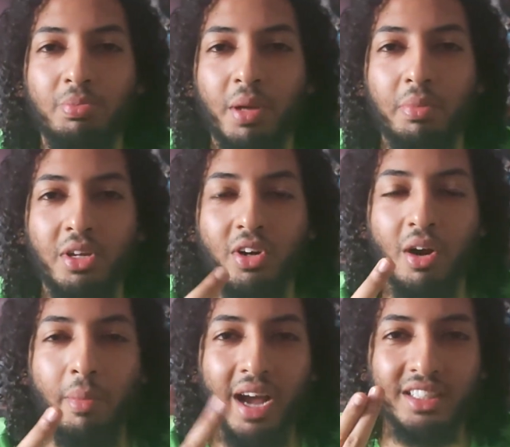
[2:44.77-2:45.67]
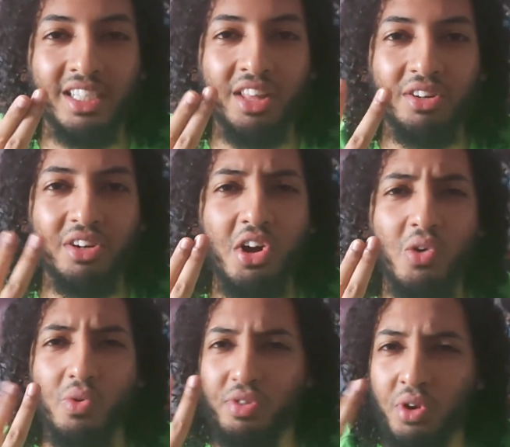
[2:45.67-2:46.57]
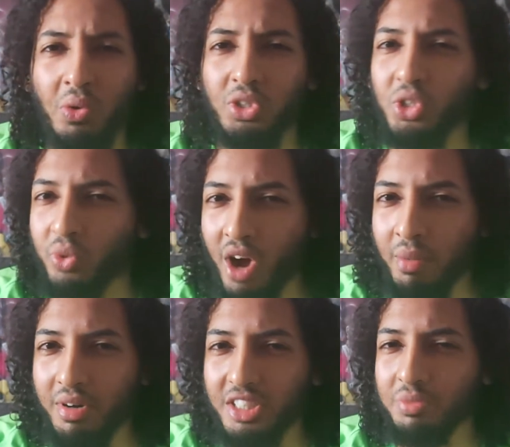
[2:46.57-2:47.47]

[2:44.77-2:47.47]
and Peter are back together with no trauma.